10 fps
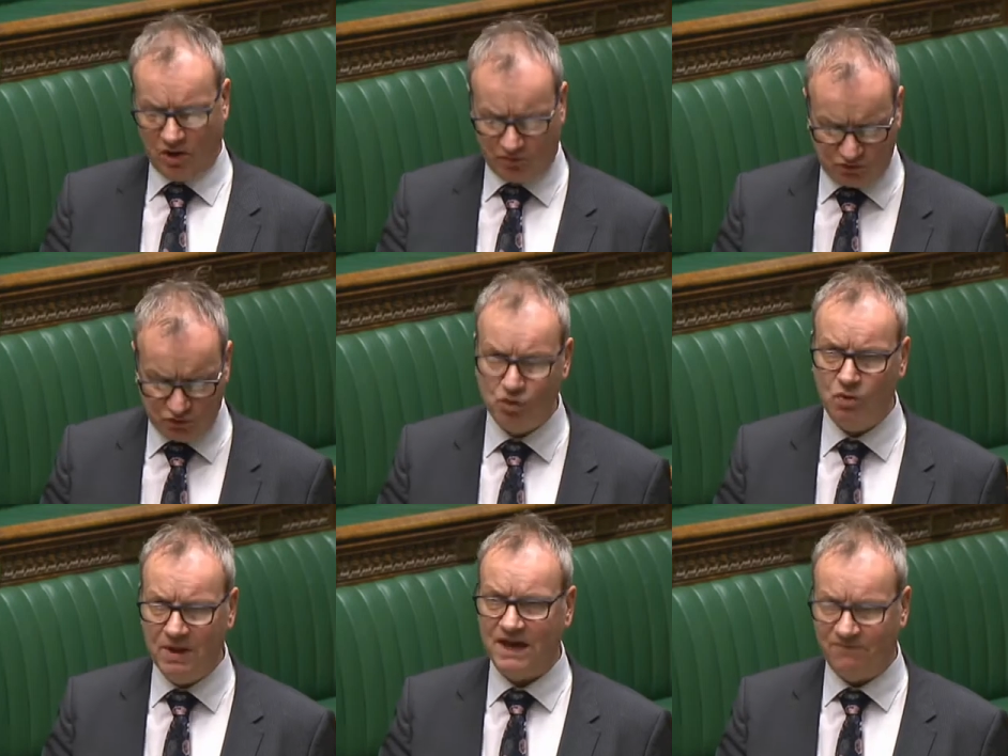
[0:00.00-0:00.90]
of
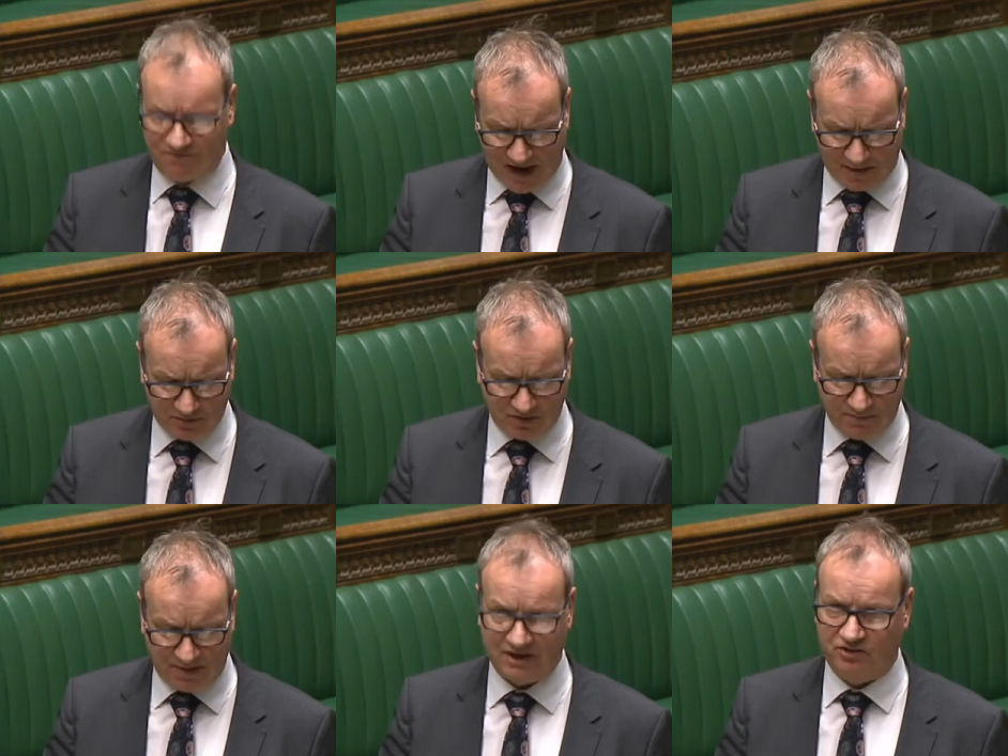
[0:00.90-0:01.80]
so many farms in my